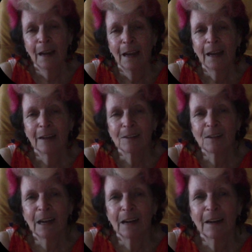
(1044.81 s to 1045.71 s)
and
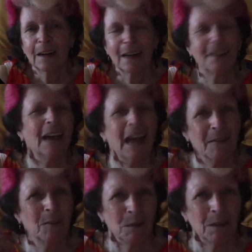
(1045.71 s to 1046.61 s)
to have
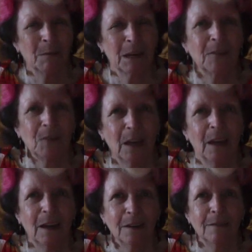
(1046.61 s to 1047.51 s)
them in the back of your
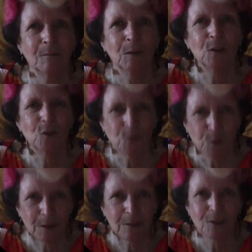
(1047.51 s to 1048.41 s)
head when you're doing
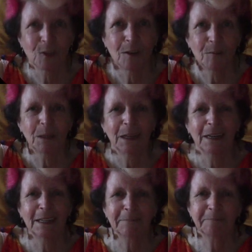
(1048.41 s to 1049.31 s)
your design planning.